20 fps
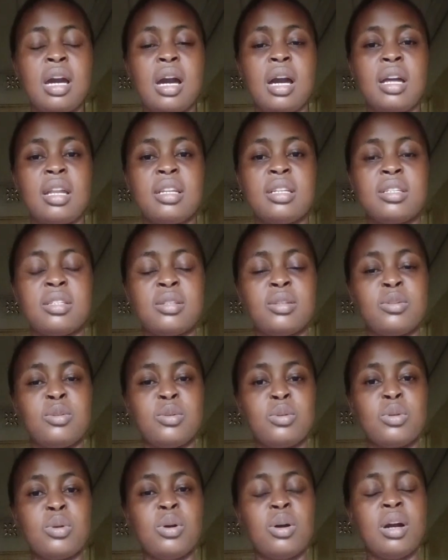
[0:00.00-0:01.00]
and
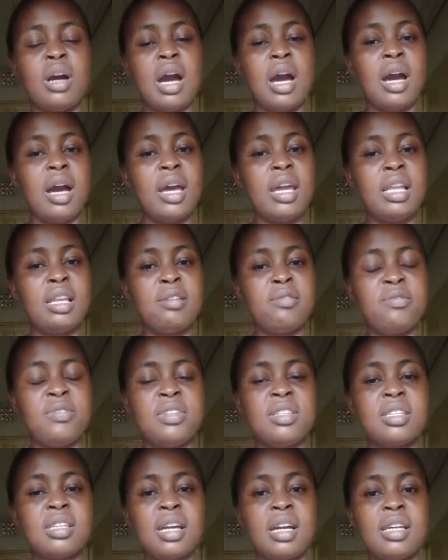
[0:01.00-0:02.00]
a highly
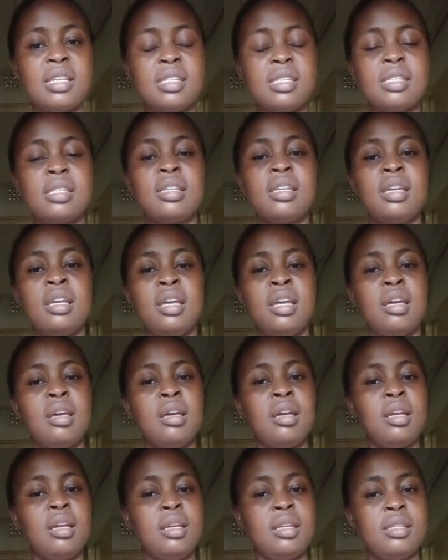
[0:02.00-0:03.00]
viscous
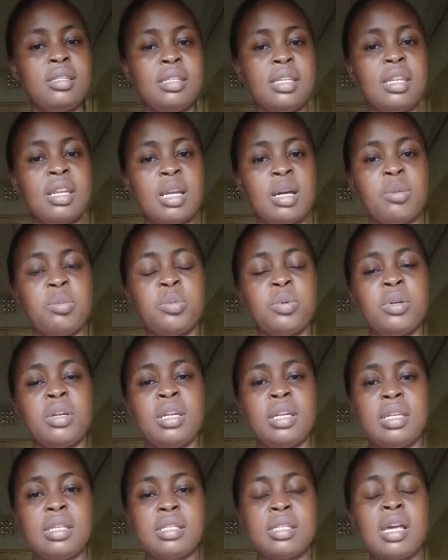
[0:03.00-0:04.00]
syrup
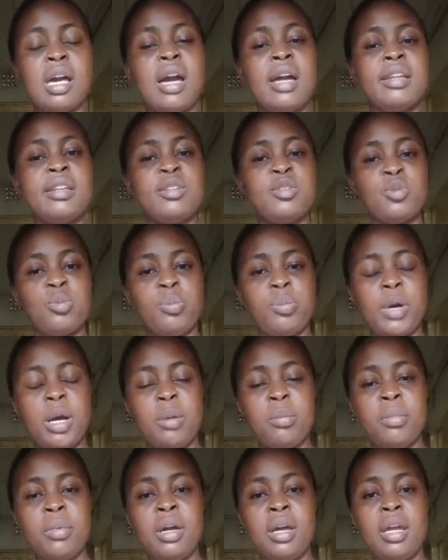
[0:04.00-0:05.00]
is hard to
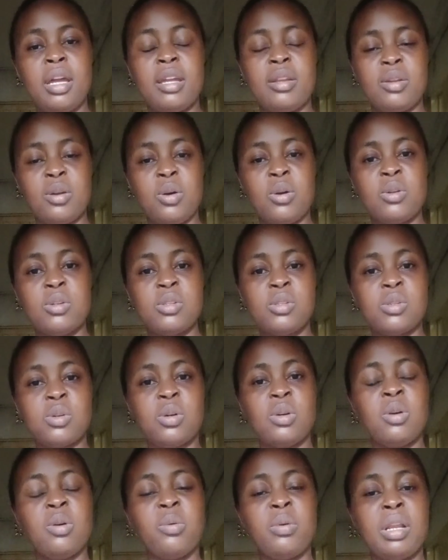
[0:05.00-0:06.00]
pump and
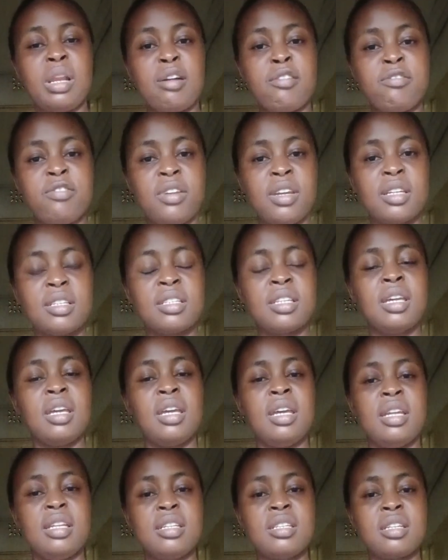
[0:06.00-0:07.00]
also will affect
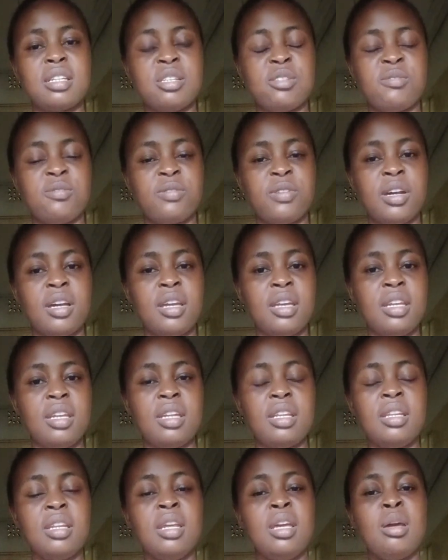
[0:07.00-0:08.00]
heat transfer
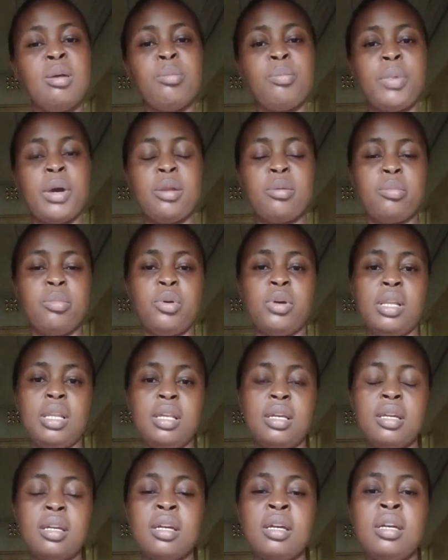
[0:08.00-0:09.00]
in pan
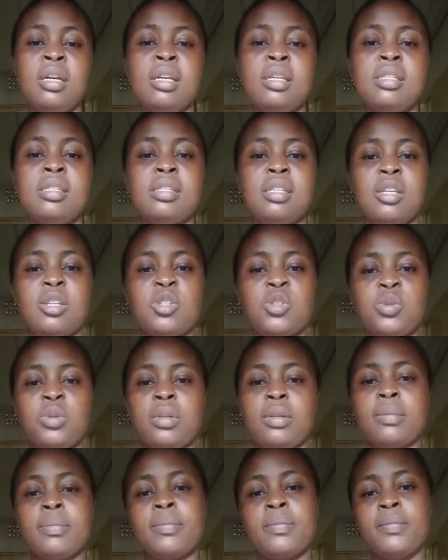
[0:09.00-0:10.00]
boiling
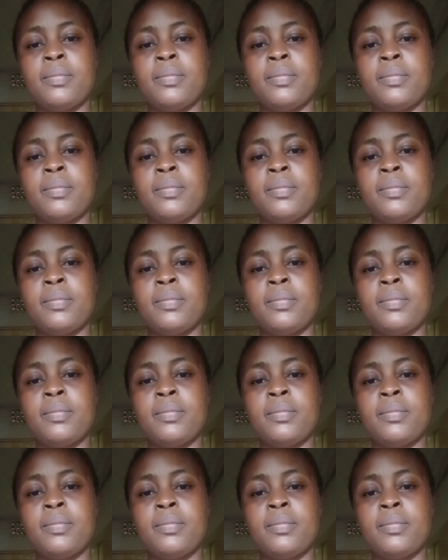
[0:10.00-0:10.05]
section.